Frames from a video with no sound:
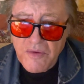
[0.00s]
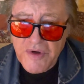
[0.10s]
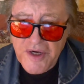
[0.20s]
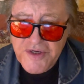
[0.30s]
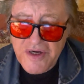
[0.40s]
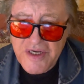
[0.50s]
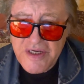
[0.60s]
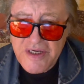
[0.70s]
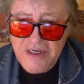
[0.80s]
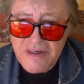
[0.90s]
We're not
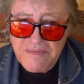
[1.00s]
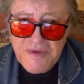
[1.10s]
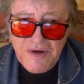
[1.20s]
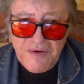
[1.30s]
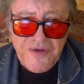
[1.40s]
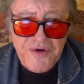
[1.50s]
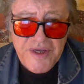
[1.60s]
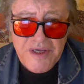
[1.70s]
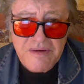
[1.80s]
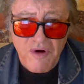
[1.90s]
talking,
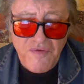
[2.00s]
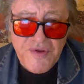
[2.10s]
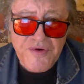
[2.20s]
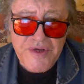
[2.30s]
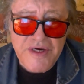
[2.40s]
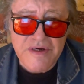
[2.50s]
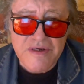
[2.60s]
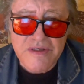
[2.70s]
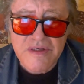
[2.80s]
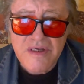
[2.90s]
over 30
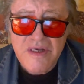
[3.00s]
years.